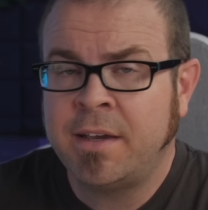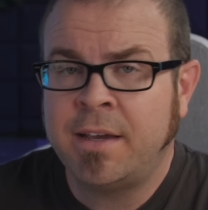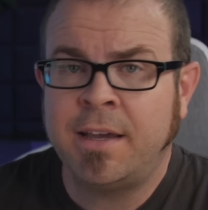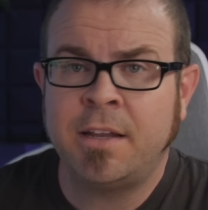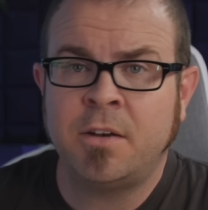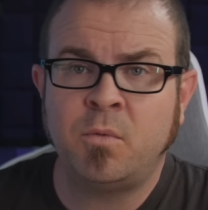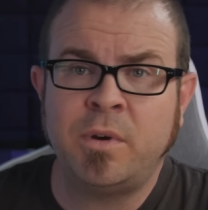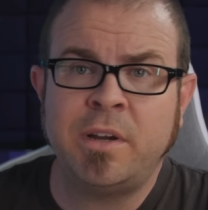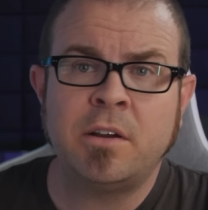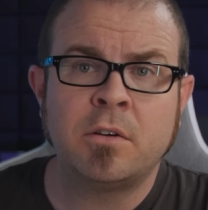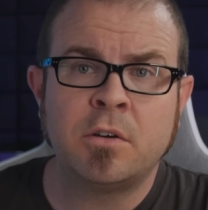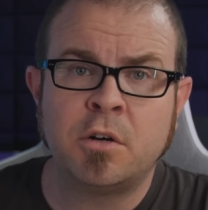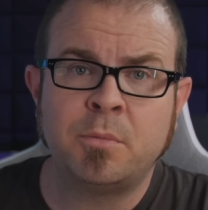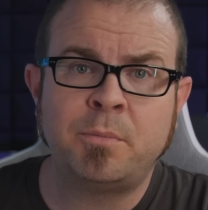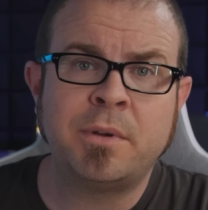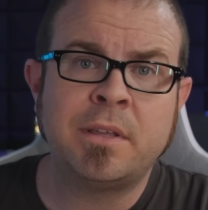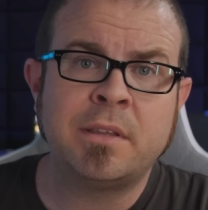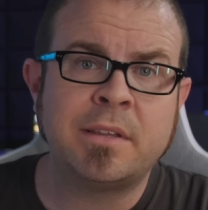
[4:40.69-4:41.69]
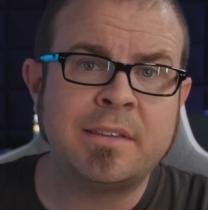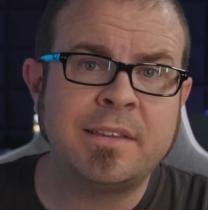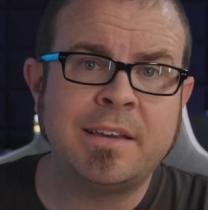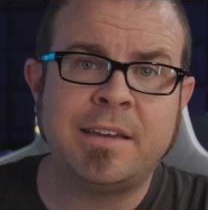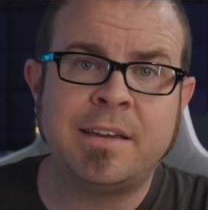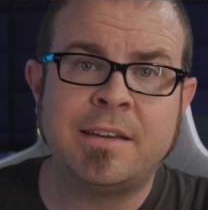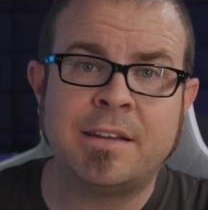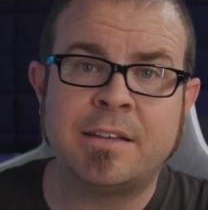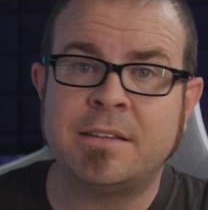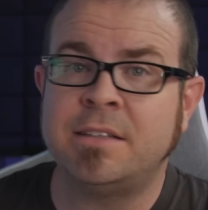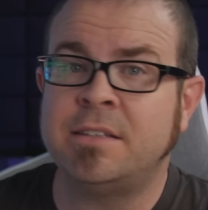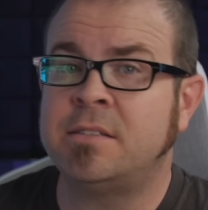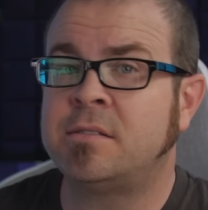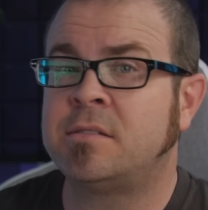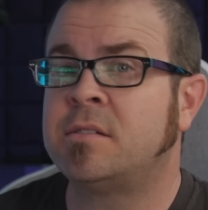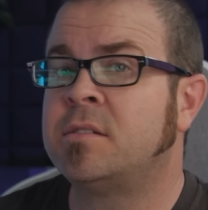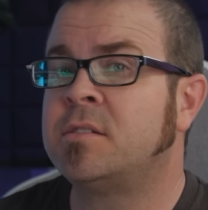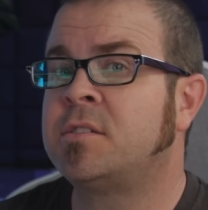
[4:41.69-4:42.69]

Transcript: and we are hoping that they can at least